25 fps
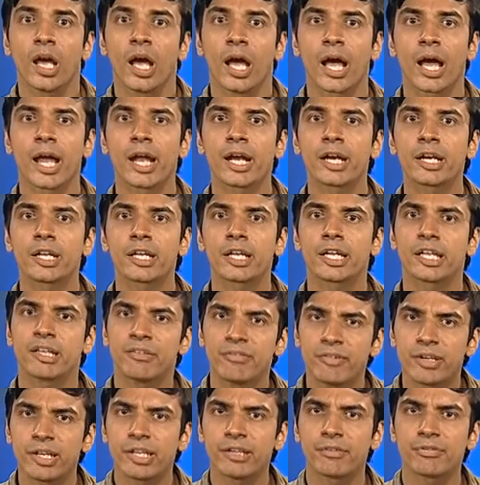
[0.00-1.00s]
And
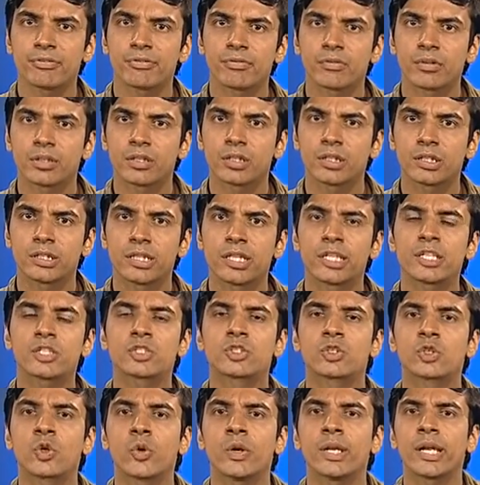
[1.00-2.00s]
even if there is
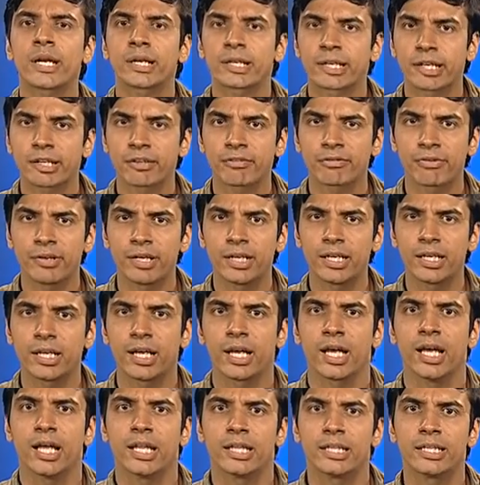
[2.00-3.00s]
no electric field,
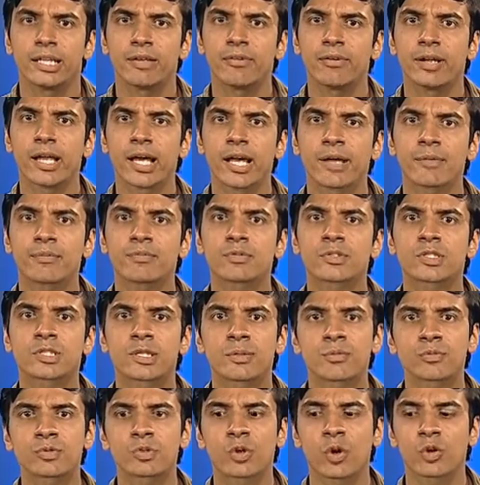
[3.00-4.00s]
they will have
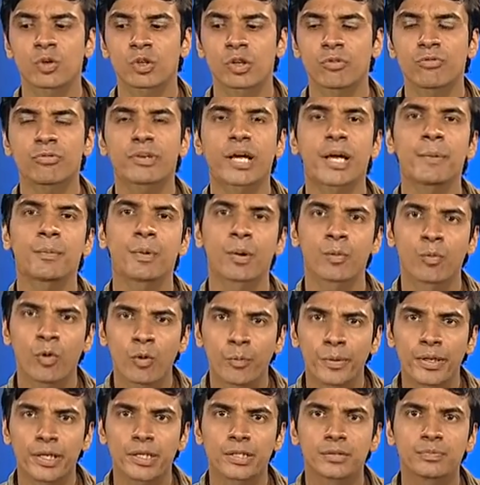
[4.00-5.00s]
some sort of dipole
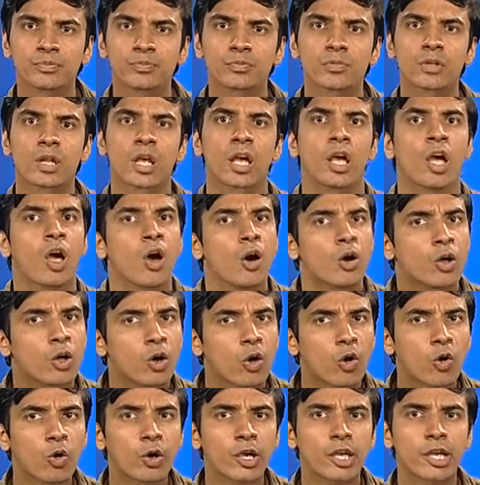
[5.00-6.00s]
moment.
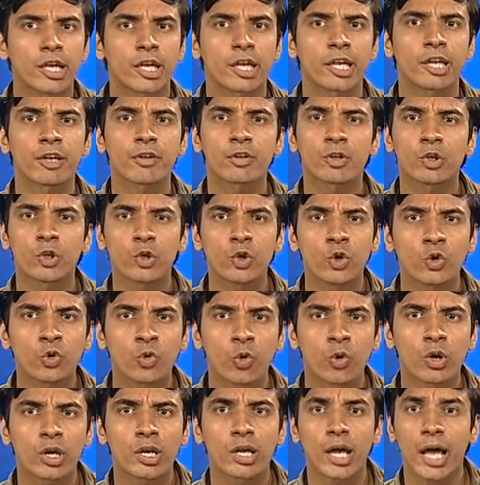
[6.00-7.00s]
Okay, you
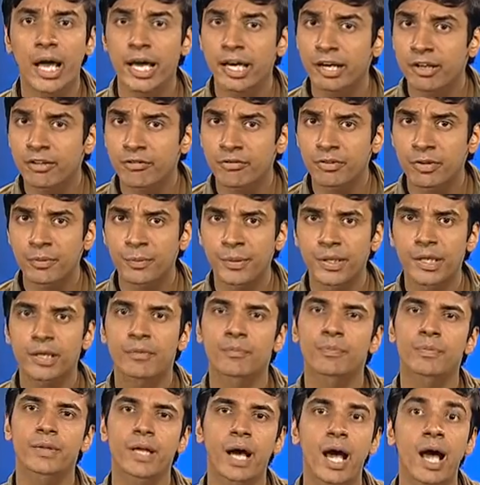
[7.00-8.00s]
don't agree with me?
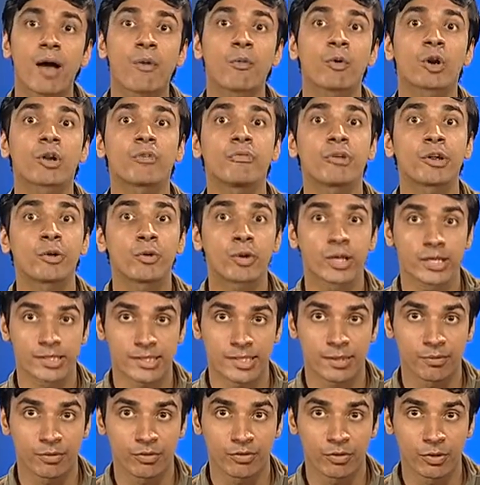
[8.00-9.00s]
I have got a very good
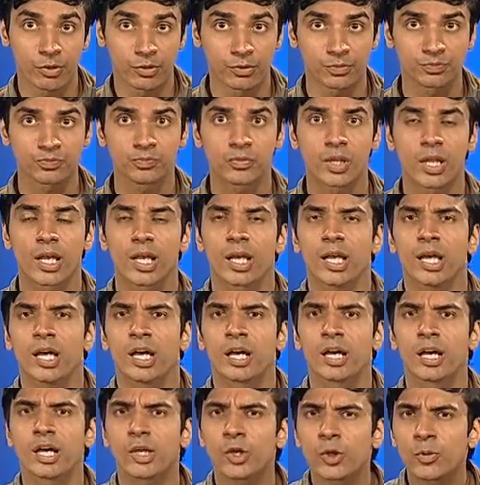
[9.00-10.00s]
example for you.
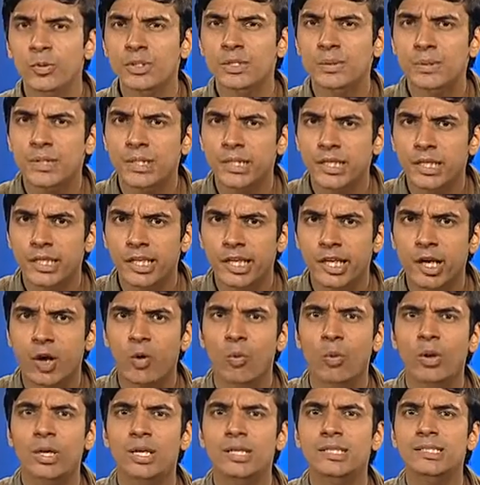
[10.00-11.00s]
You must be thinking,
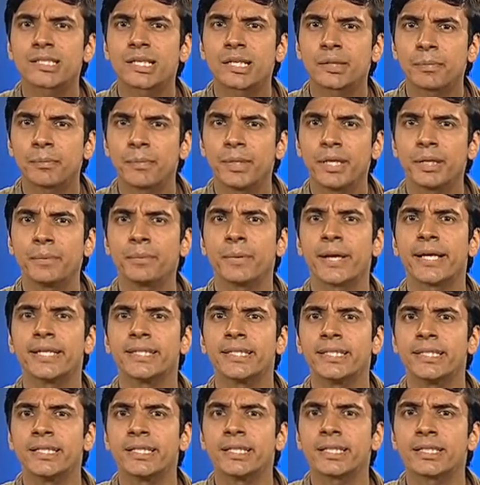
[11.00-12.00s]
what does it mean by
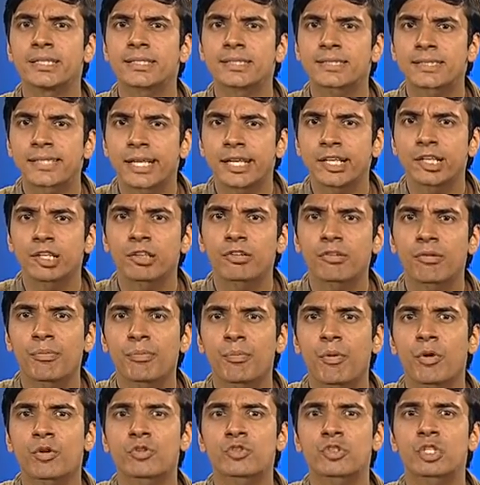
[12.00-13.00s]
the center of
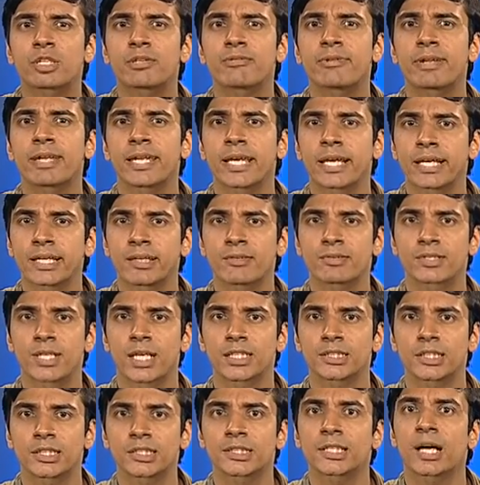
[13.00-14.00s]
positive and negative
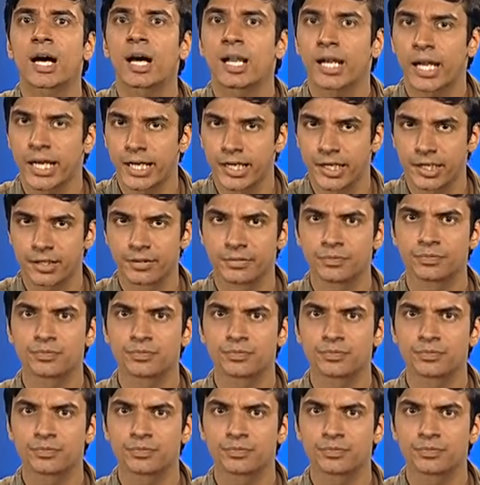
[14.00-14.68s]
charges aligning?